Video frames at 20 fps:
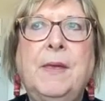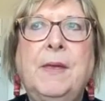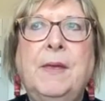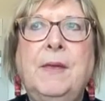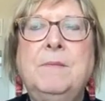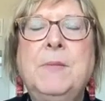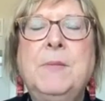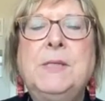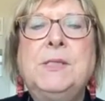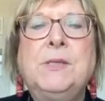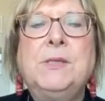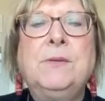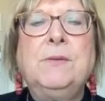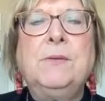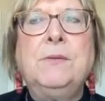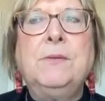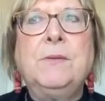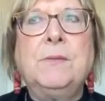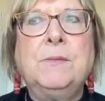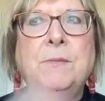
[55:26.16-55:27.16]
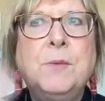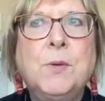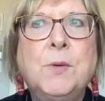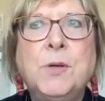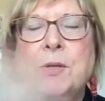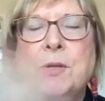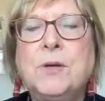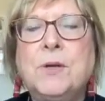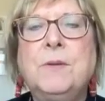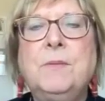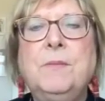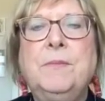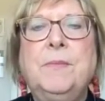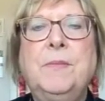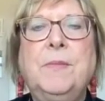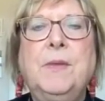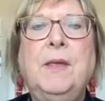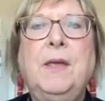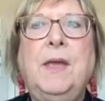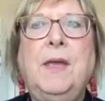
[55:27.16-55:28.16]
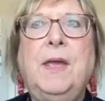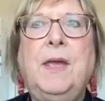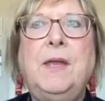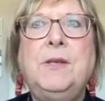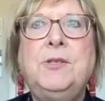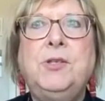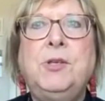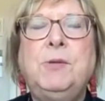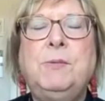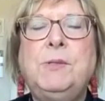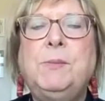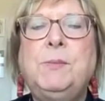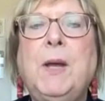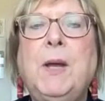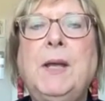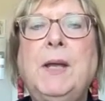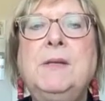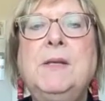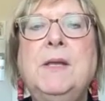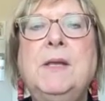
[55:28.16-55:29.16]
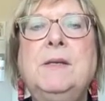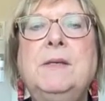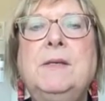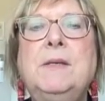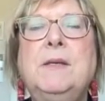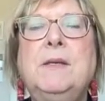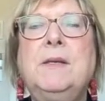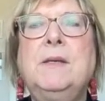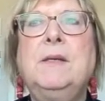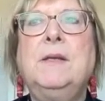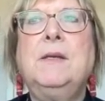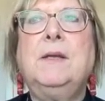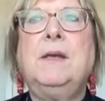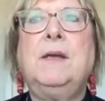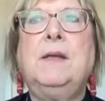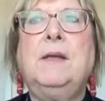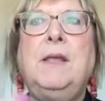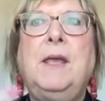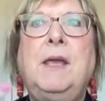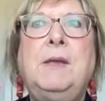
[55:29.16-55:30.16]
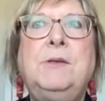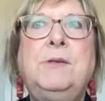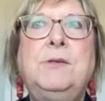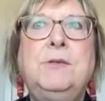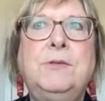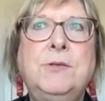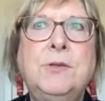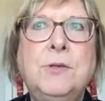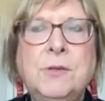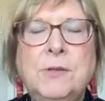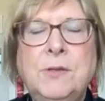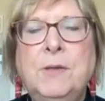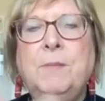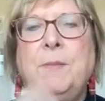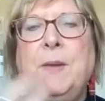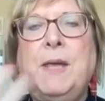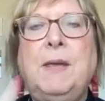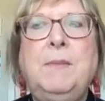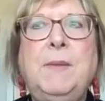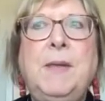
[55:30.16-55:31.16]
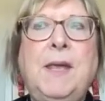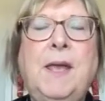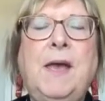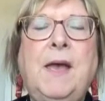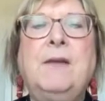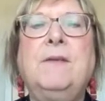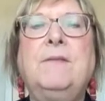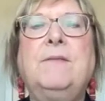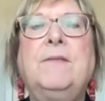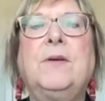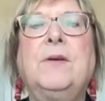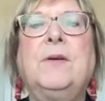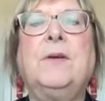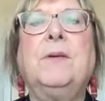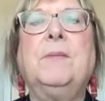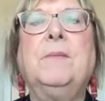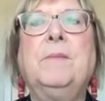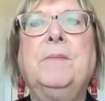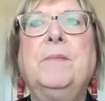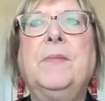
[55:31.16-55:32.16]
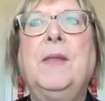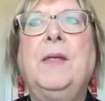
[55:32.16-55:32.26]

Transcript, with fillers: a missile or mortar, and she was pregnant, and they took the baby out of her.